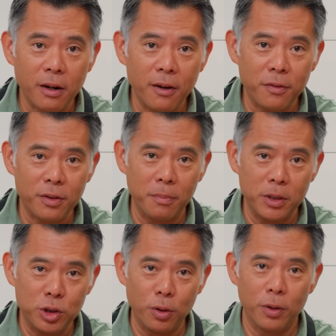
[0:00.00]
of the
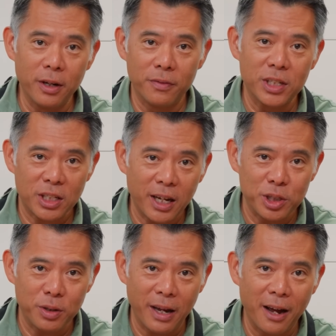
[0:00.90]
majority of the
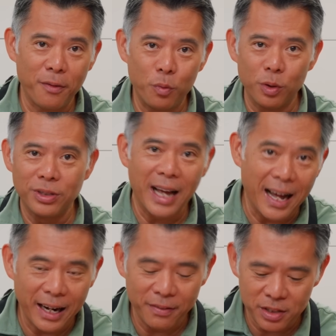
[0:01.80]
slice you have will not
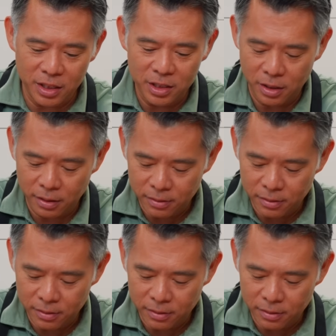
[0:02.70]
have seasoning.